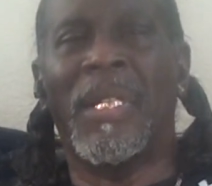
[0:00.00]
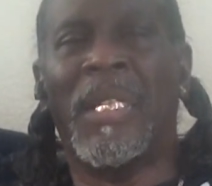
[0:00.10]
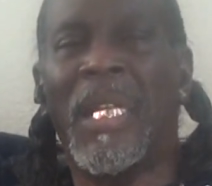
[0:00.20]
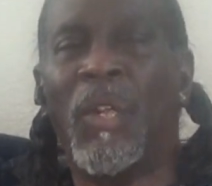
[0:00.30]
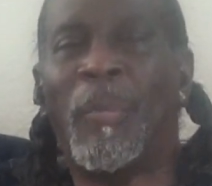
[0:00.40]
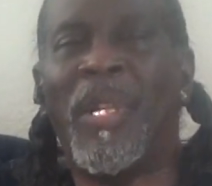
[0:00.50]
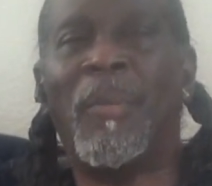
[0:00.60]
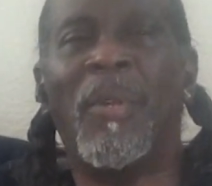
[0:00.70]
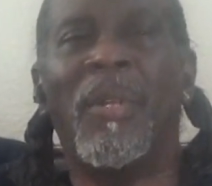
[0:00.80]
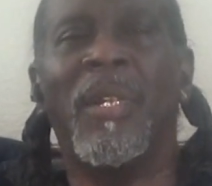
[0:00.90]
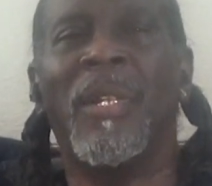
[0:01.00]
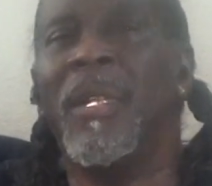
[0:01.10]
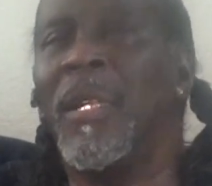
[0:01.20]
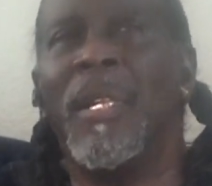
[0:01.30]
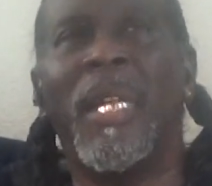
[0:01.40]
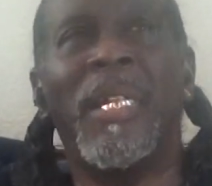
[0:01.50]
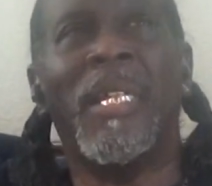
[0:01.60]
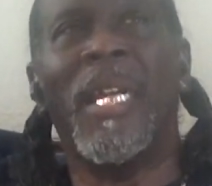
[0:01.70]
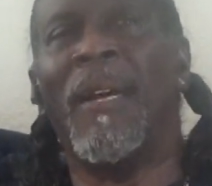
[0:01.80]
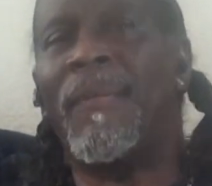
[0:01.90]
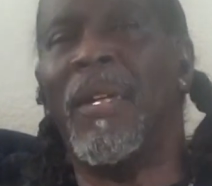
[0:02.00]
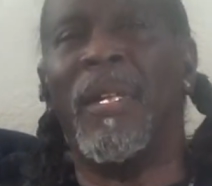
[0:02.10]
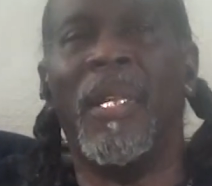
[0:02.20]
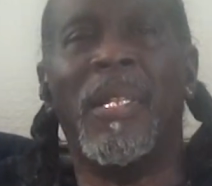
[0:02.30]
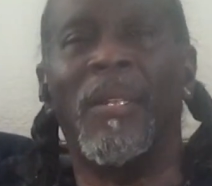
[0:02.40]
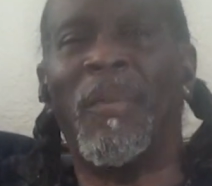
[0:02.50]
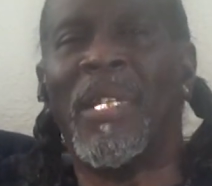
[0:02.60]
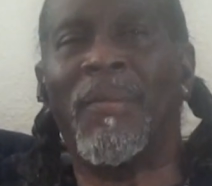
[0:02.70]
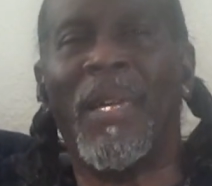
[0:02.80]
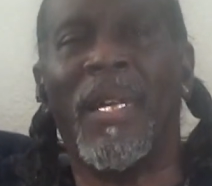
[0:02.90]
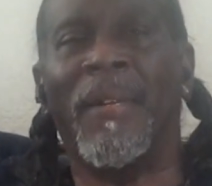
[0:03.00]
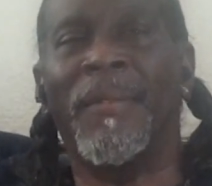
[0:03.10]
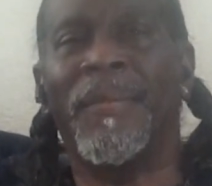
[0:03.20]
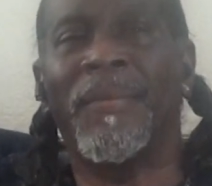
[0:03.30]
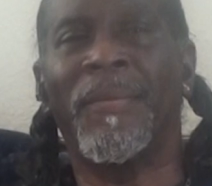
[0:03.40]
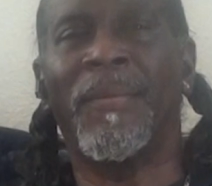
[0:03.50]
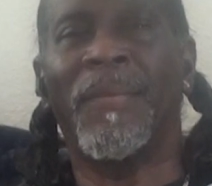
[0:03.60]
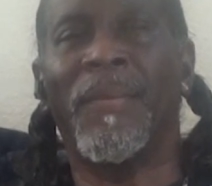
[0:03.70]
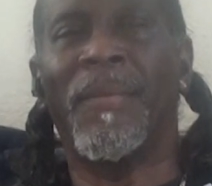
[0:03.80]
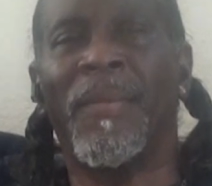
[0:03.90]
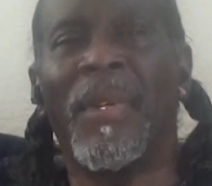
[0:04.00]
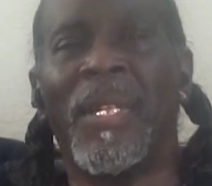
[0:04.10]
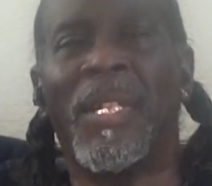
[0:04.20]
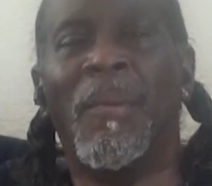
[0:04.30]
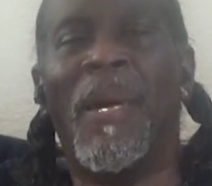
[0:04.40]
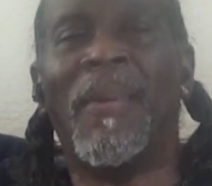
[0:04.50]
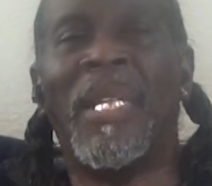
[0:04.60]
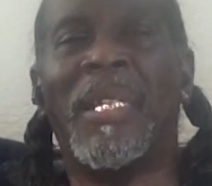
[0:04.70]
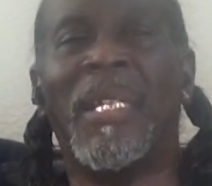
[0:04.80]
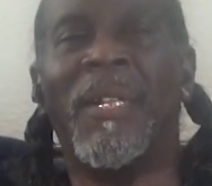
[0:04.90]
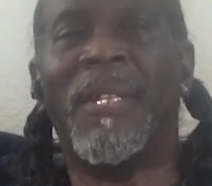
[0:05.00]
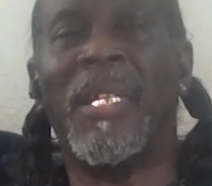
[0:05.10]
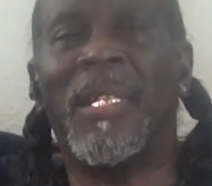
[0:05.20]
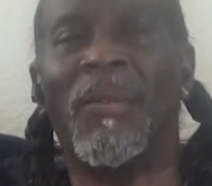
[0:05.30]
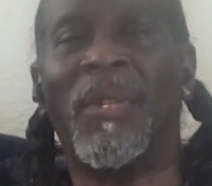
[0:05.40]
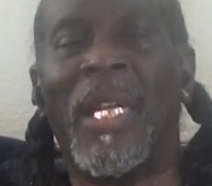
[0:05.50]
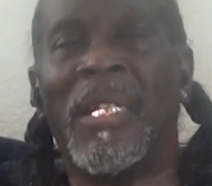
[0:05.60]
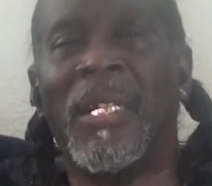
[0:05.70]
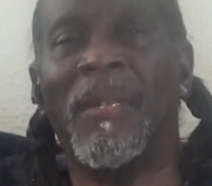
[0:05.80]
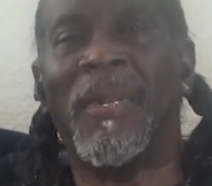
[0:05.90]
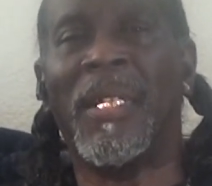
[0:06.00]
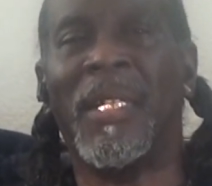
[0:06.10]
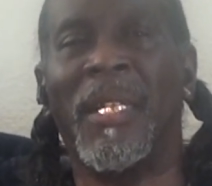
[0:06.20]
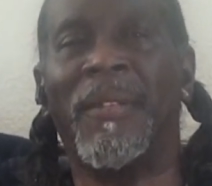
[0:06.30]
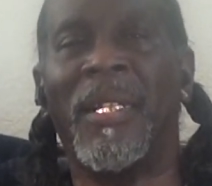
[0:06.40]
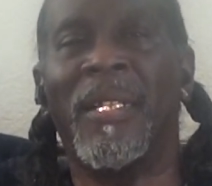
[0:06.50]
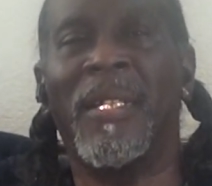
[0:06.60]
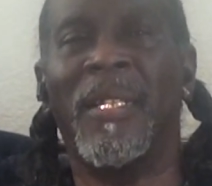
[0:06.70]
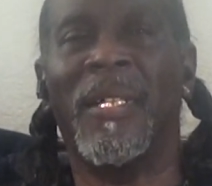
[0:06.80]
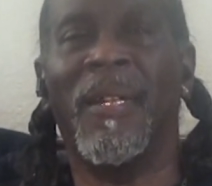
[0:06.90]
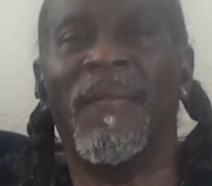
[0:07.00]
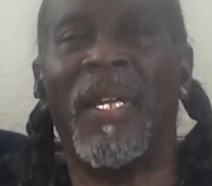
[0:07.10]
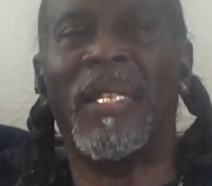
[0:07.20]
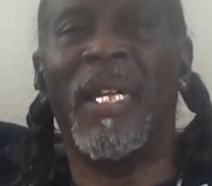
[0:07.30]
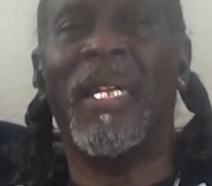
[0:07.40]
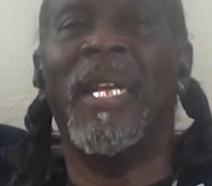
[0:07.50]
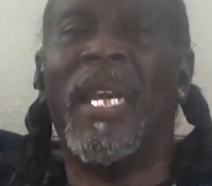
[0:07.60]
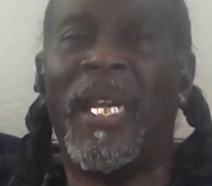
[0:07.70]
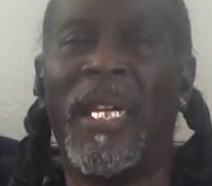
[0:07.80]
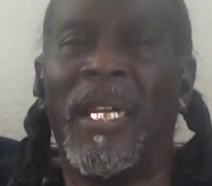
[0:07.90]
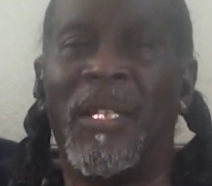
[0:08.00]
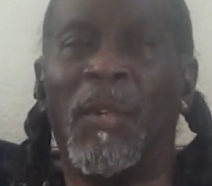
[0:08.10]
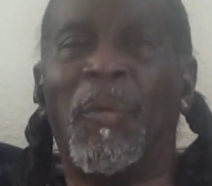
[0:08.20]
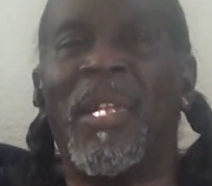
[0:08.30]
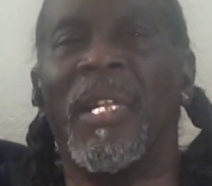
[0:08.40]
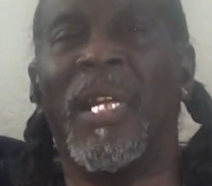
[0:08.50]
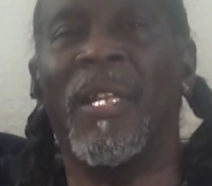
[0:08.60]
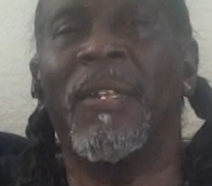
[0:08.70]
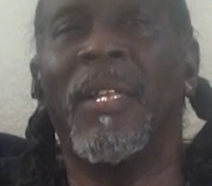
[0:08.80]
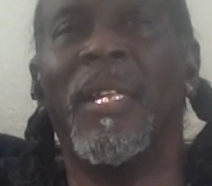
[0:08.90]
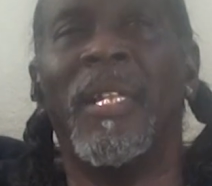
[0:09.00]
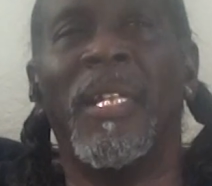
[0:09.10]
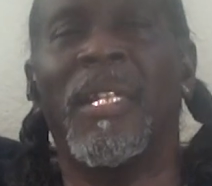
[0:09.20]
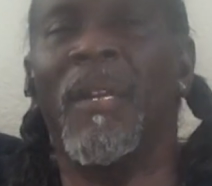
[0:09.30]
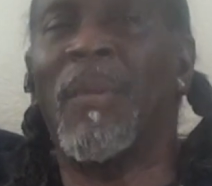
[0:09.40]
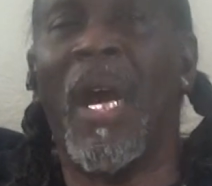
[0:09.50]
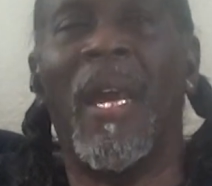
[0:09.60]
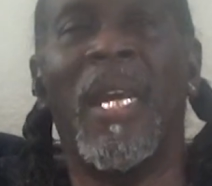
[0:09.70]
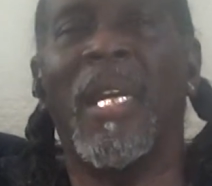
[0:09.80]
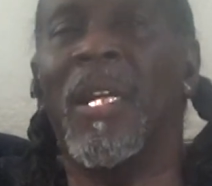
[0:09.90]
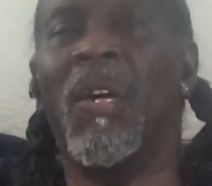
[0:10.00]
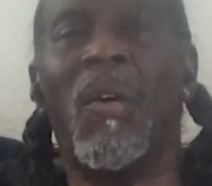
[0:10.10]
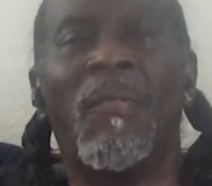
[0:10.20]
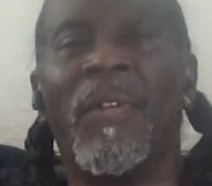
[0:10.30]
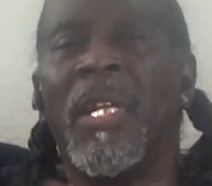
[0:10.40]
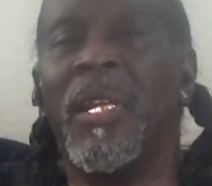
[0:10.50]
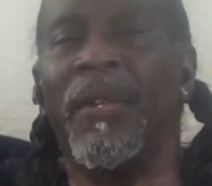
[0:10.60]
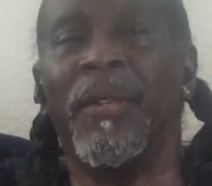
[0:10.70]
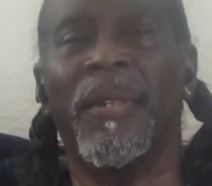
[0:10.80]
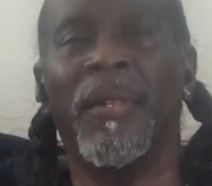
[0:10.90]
Single people, they just have fun. They just mess around. Some of them get serious, the relationship gets serious, stuff like that, and they end up being together. Then sometimes it can go on for years.